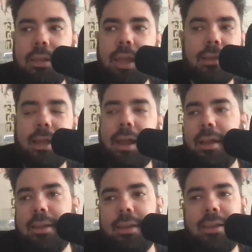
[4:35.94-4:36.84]
yeah,
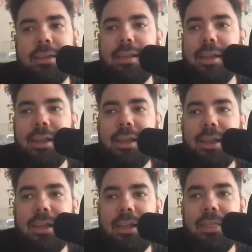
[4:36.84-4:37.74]
like
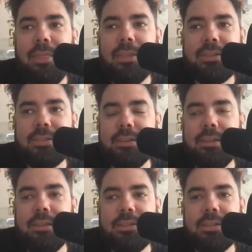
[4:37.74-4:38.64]
this is
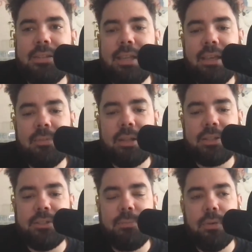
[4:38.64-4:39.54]
a team
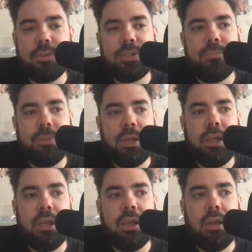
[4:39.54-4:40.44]
that's supposed to
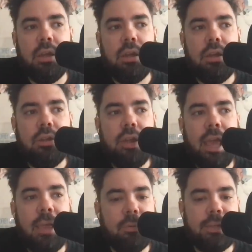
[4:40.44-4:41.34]
be
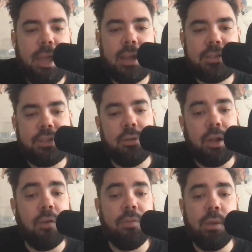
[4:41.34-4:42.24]
able to
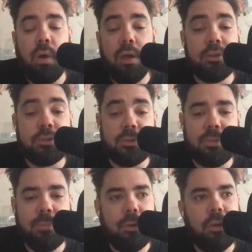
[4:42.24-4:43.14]
execute however they want. They're
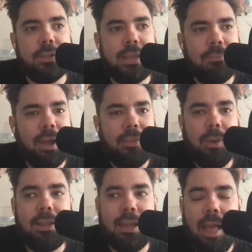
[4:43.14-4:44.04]
supposed to be bullies. And by
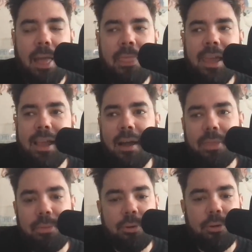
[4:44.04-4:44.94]
the way, like, they
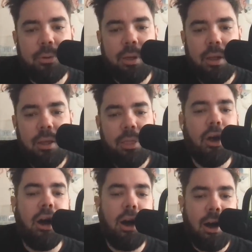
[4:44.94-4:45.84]
got through
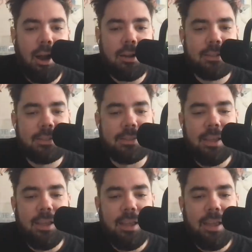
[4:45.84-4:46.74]
the
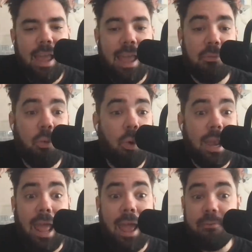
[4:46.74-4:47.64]
Hawks and
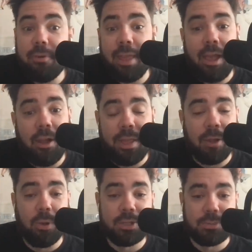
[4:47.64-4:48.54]
whatever the hell
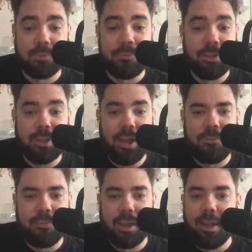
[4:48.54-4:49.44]
that was with
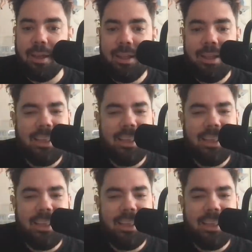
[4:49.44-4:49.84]
Philadelphia.